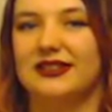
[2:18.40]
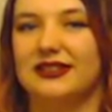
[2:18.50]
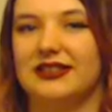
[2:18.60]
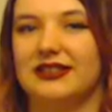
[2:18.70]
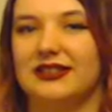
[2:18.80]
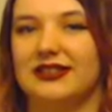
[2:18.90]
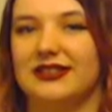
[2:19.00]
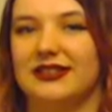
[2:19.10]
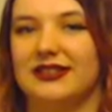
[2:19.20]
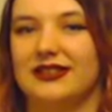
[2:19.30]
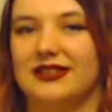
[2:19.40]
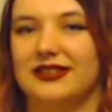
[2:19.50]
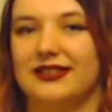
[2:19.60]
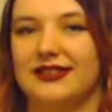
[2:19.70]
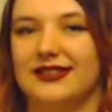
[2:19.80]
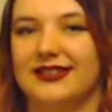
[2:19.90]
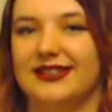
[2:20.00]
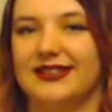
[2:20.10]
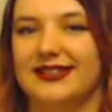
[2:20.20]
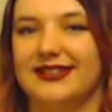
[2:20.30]

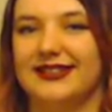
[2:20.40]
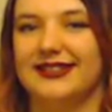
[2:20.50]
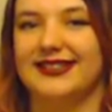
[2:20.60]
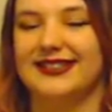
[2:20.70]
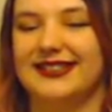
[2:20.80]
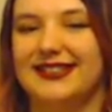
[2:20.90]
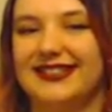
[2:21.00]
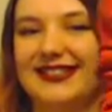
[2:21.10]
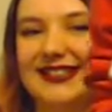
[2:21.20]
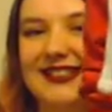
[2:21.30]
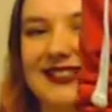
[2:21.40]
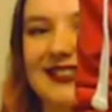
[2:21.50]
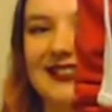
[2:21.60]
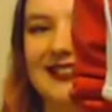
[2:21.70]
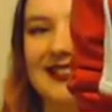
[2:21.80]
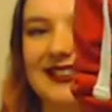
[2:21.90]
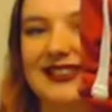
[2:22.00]
No words are spoken by the person on screen.